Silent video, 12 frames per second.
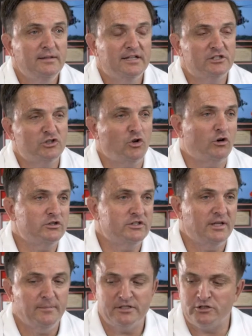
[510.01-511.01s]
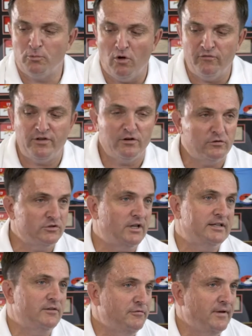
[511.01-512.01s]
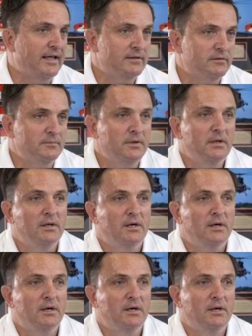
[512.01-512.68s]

that starts them at small vehicles like the Phantom